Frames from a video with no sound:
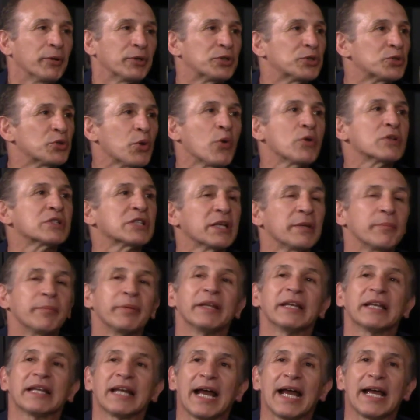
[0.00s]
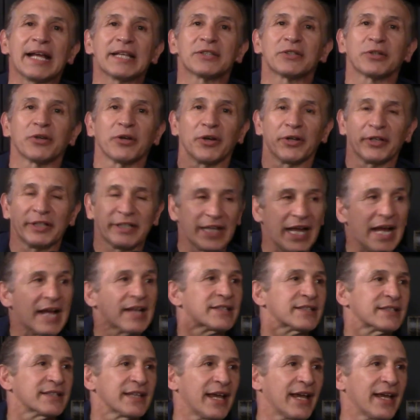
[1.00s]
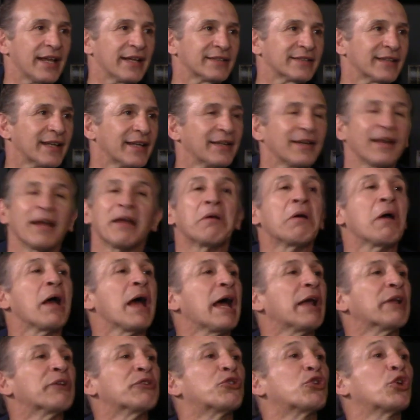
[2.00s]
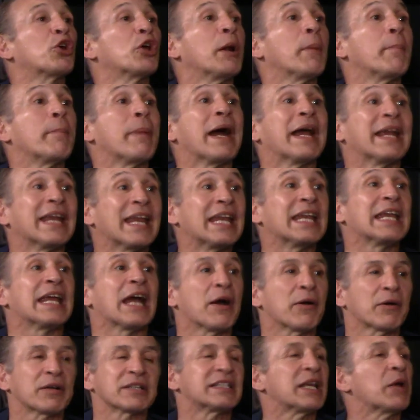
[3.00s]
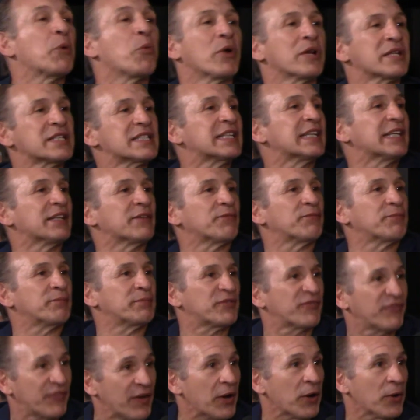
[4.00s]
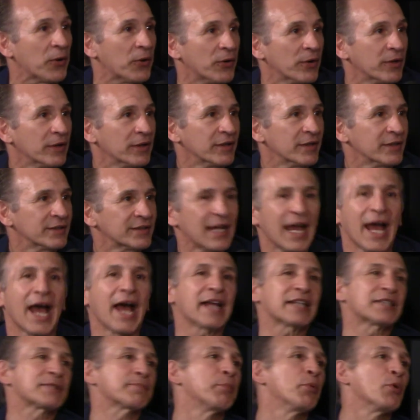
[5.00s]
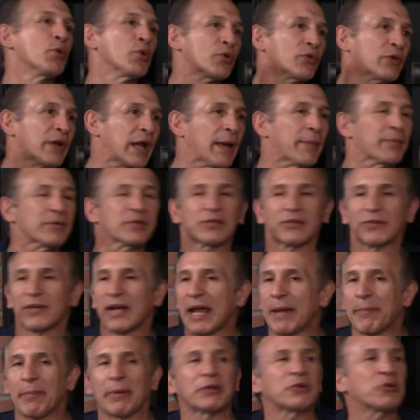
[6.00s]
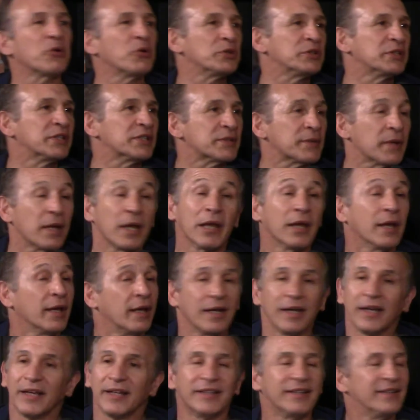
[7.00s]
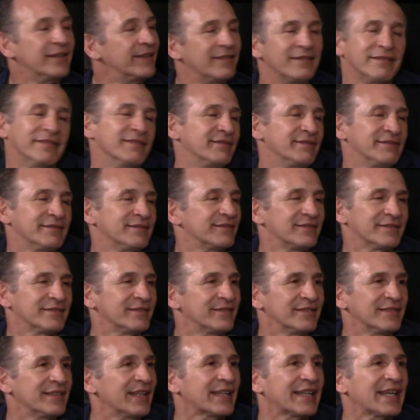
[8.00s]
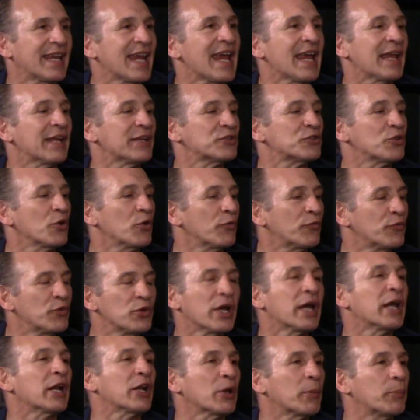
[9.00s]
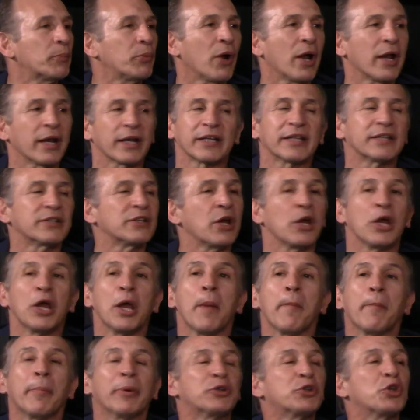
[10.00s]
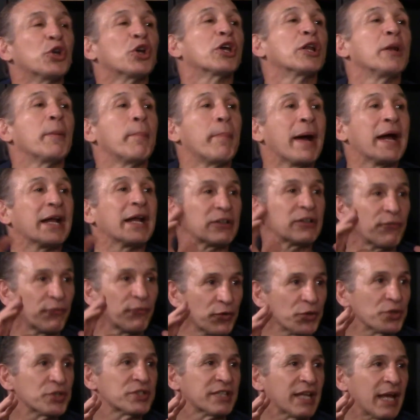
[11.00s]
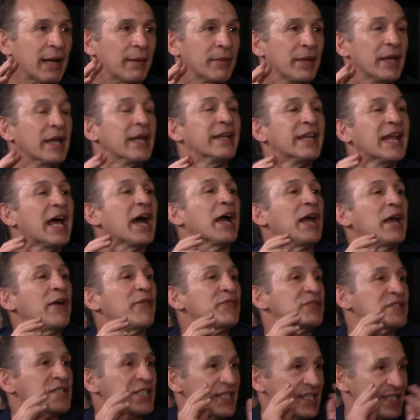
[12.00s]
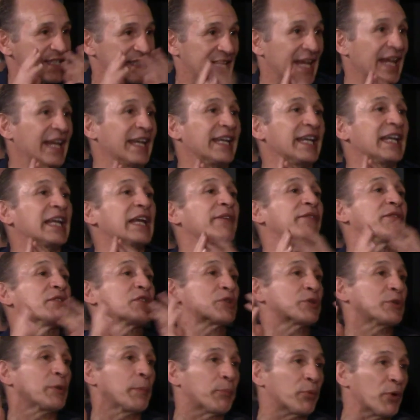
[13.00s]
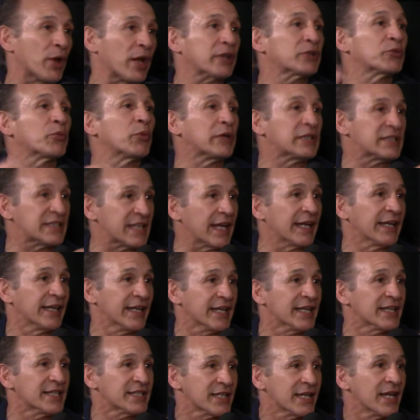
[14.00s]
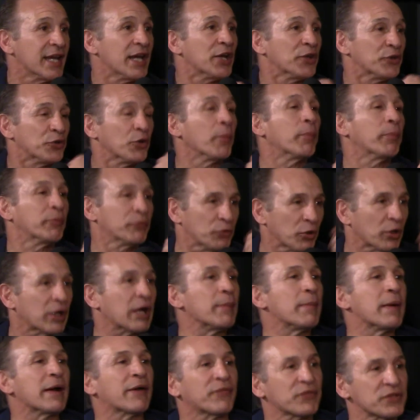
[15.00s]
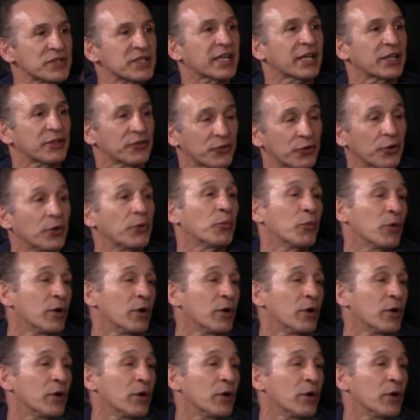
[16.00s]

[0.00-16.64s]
But there's always going to be the guys on the outside saying, "Yeah, they're going to buy it anyhow because they want to see it fail." Say, it's bull crap. It's crap. I told you this. They can't. So if you got a good product, but they're going to buy it the first time. Now, if it's sustaining, if it's the product we say it is, they'll come back for a second, third.